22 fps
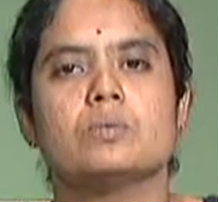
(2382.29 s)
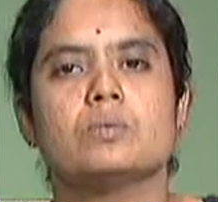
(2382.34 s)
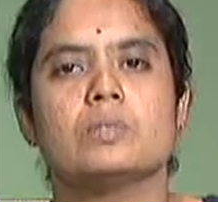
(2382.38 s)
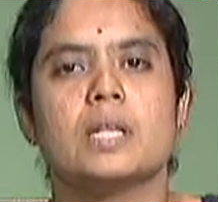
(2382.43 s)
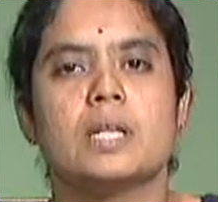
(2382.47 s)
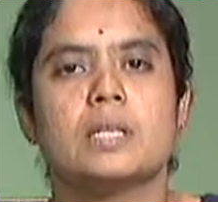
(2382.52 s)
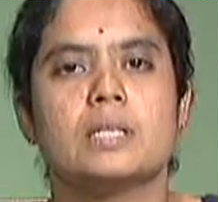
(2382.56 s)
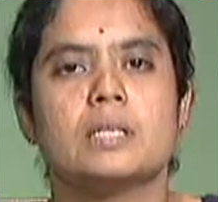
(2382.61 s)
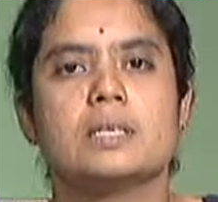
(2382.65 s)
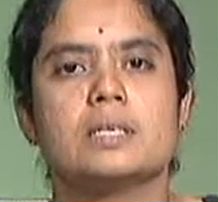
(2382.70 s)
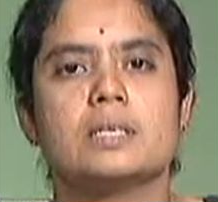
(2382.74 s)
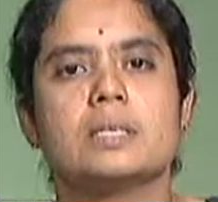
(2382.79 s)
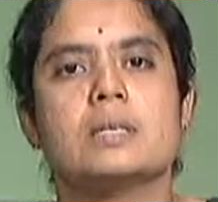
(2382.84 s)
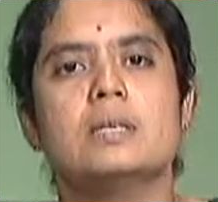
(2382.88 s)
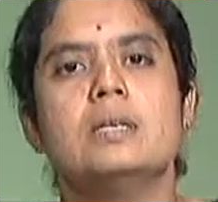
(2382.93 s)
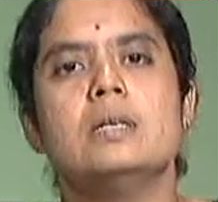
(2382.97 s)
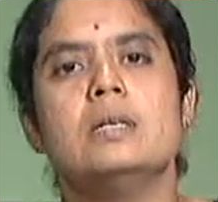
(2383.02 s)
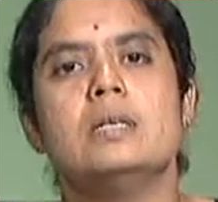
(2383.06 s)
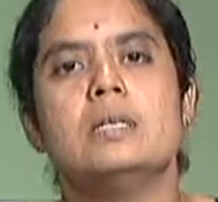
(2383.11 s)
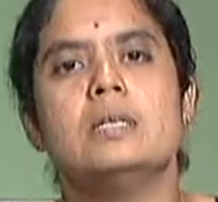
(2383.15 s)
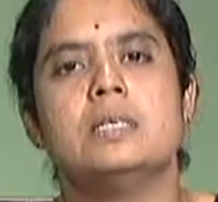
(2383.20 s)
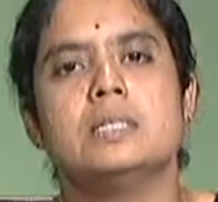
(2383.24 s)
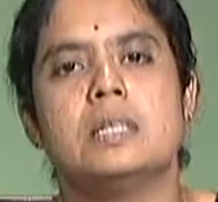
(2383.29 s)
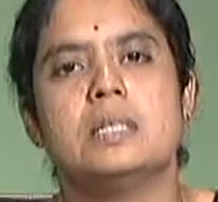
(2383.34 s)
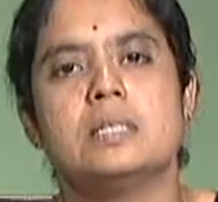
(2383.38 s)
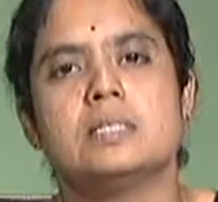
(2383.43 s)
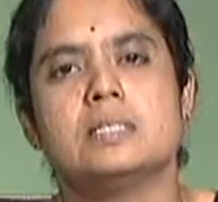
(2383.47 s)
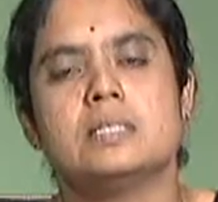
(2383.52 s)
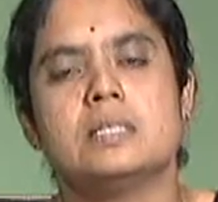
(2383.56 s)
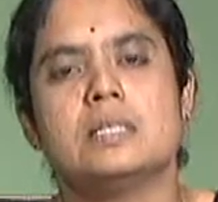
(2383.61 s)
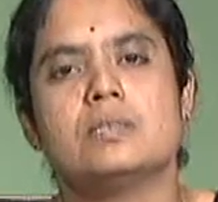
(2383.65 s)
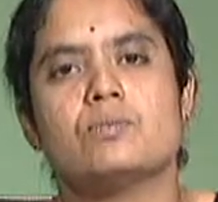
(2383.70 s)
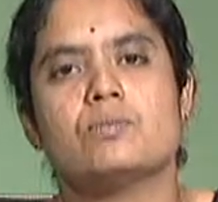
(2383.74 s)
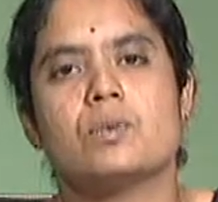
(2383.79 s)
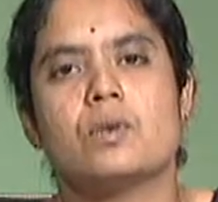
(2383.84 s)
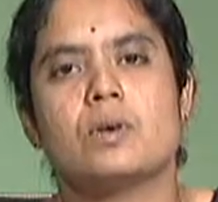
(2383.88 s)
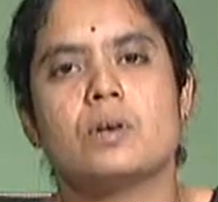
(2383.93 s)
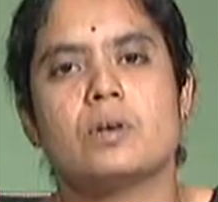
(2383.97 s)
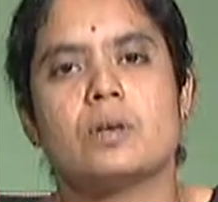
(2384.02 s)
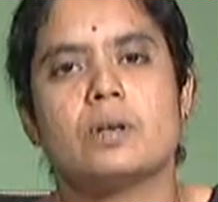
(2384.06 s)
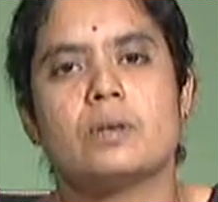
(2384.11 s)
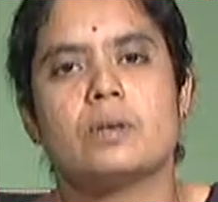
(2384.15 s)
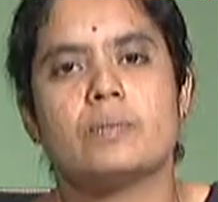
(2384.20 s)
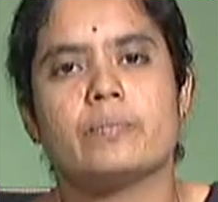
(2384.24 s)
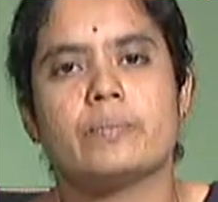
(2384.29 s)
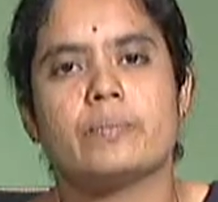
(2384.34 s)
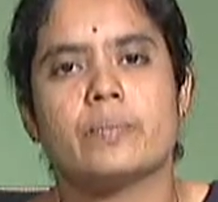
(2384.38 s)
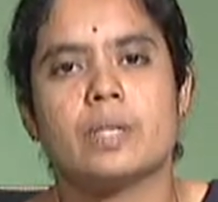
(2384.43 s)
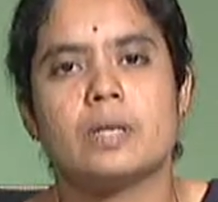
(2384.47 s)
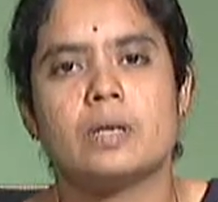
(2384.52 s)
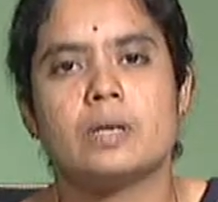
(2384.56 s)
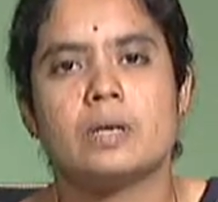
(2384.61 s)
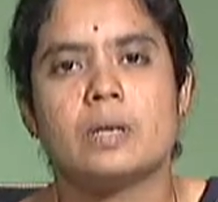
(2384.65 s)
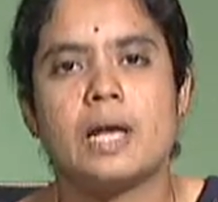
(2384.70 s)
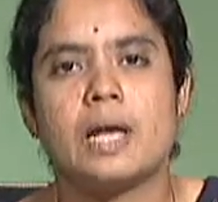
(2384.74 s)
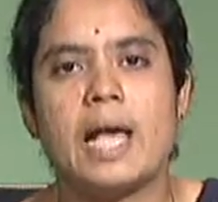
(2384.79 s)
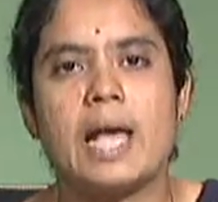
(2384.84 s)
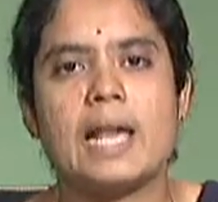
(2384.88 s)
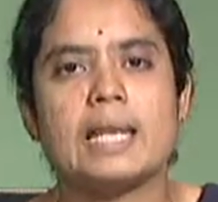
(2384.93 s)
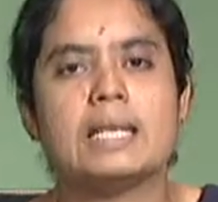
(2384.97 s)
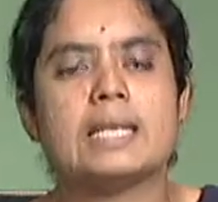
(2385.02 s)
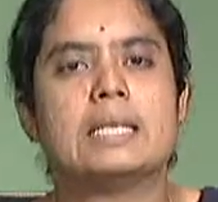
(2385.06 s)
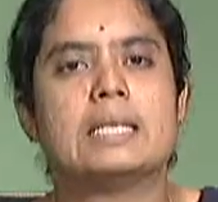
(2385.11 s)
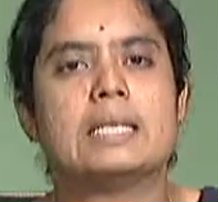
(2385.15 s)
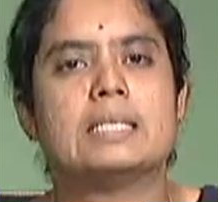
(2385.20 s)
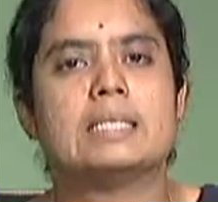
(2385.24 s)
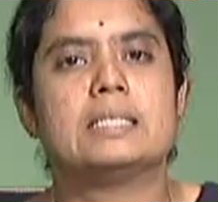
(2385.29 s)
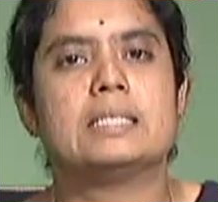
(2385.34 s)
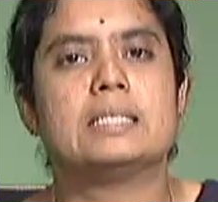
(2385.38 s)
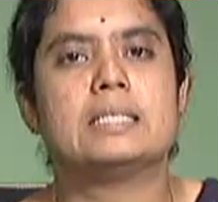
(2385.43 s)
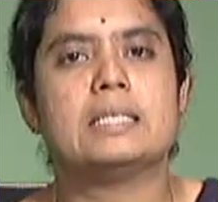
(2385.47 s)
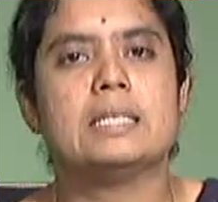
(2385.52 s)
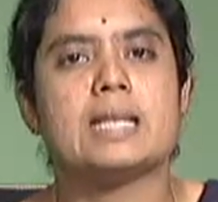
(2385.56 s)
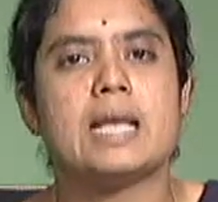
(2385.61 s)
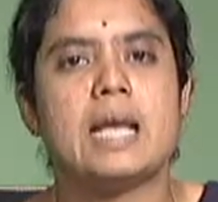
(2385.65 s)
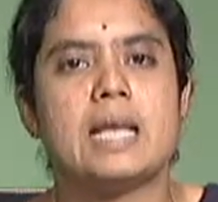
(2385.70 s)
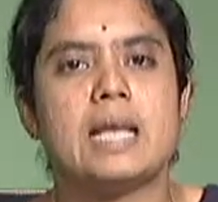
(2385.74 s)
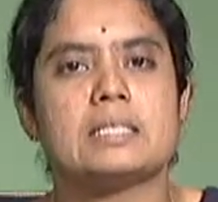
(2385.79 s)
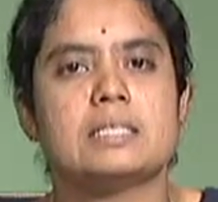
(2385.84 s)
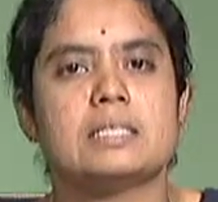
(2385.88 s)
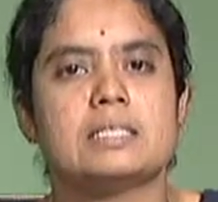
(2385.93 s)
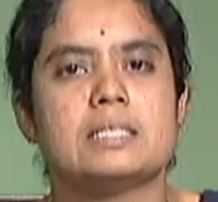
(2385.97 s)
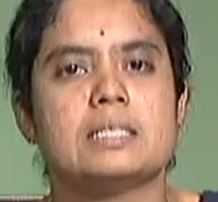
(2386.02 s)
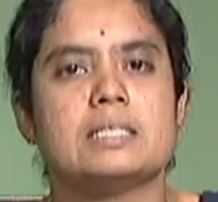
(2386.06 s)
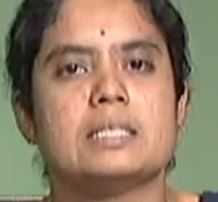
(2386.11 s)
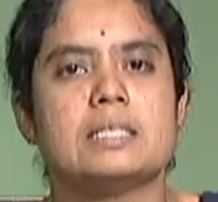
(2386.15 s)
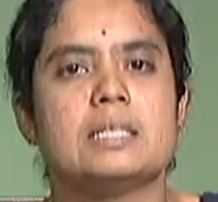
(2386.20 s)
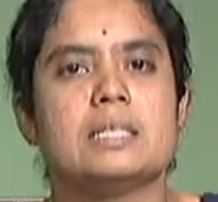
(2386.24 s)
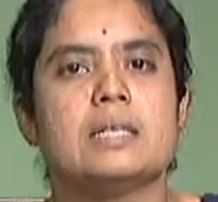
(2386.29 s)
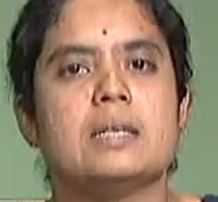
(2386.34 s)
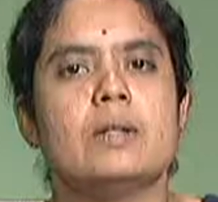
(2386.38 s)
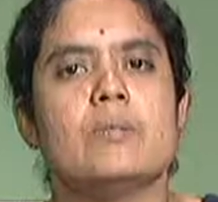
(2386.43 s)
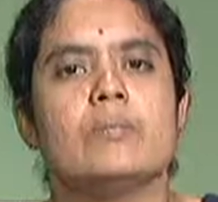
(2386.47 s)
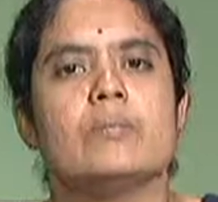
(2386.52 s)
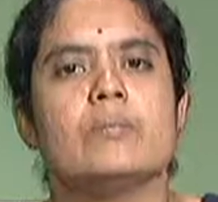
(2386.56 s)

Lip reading: then the testing for alkalinity, acidity,